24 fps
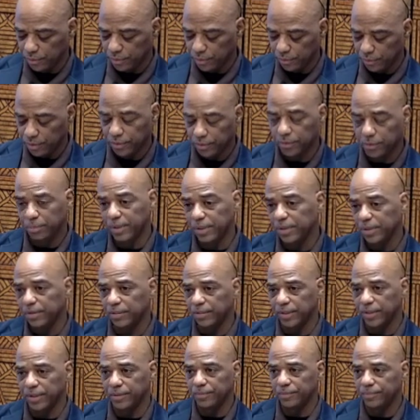the
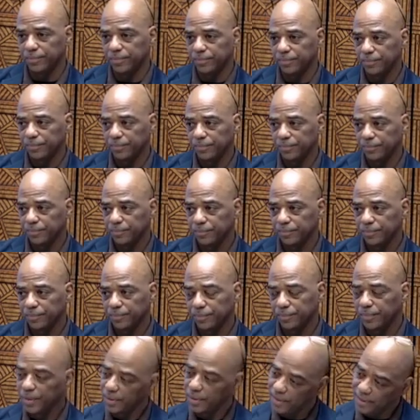building.
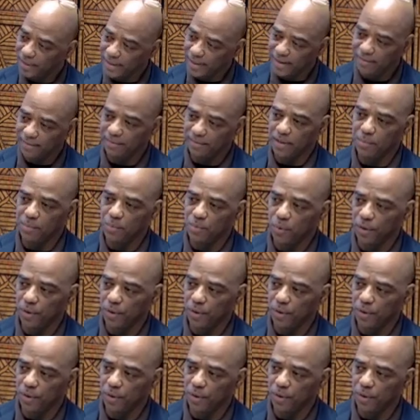Need I say more?